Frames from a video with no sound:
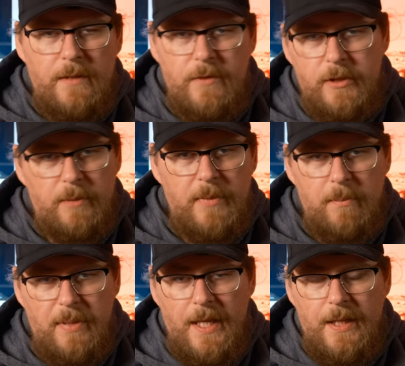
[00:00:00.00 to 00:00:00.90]
you just had me
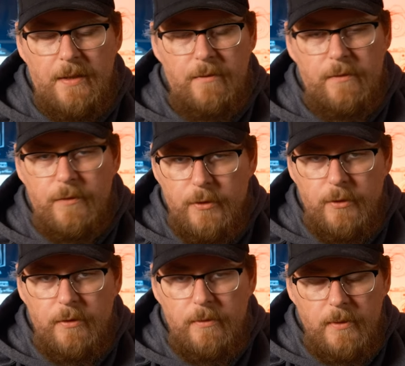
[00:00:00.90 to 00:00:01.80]
blathering
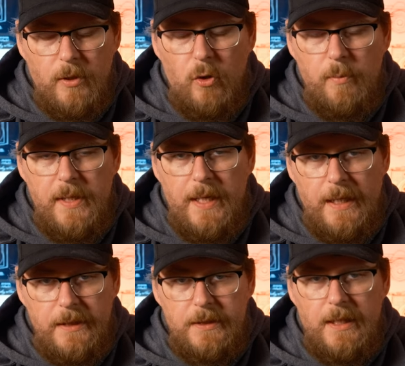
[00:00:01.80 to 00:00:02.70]
through
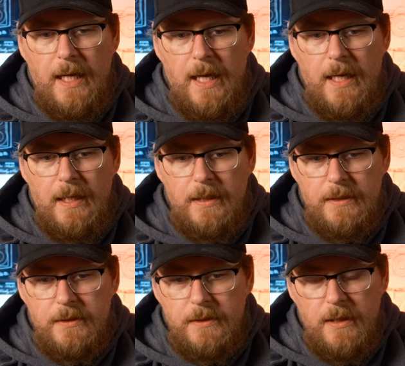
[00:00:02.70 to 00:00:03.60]
OBS,
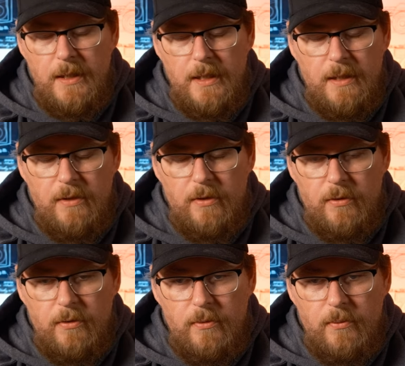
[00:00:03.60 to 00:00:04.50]
and
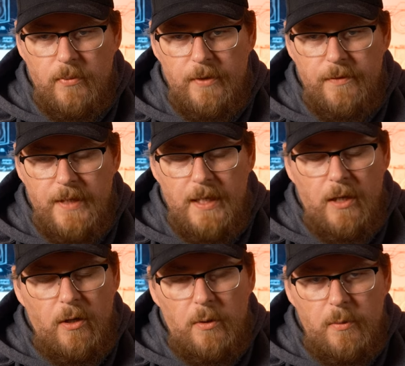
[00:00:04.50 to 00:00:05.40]
with that
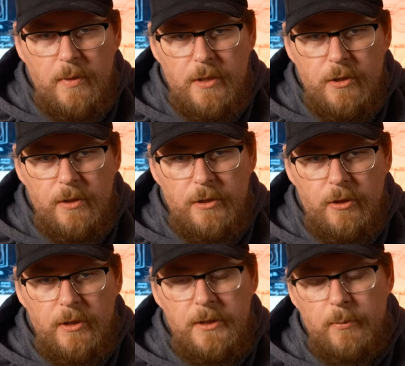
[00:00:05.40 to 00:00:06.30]
I hope you enjoy the
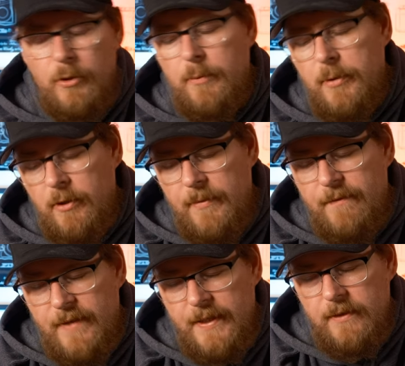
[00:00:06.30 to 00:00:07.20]
shots. I'm going to put up the
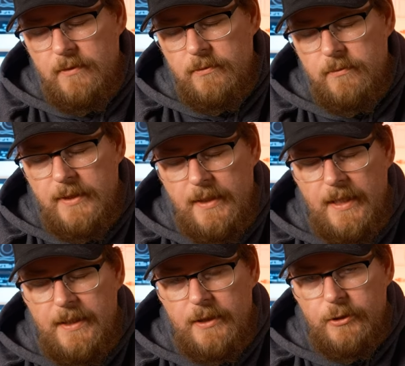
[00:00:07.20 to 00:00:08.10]
final
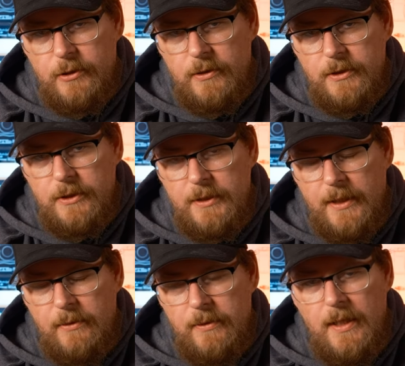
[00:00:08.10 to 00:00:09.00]
edited shots just
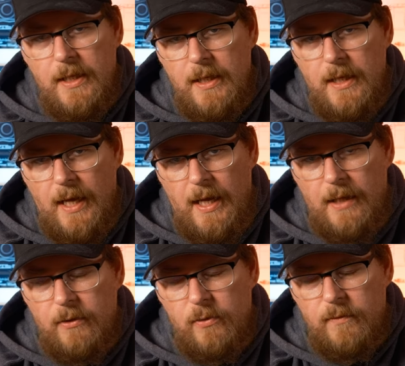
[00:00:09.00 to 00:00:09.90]
now,
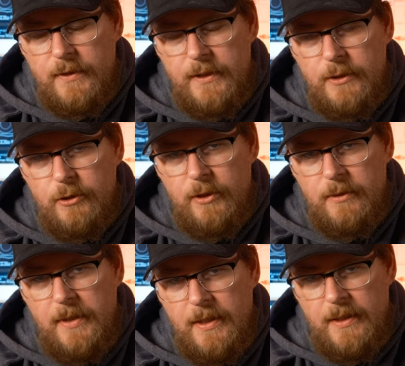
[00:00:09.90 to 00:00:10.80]
and hopefully you enjoy
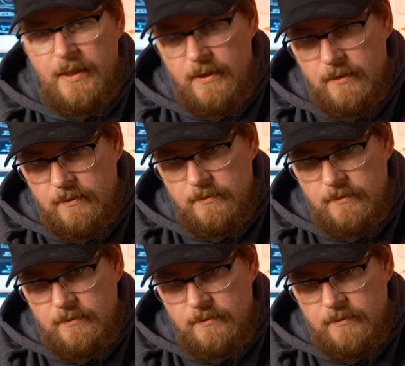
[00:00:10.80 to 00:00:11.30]
them. Here they are.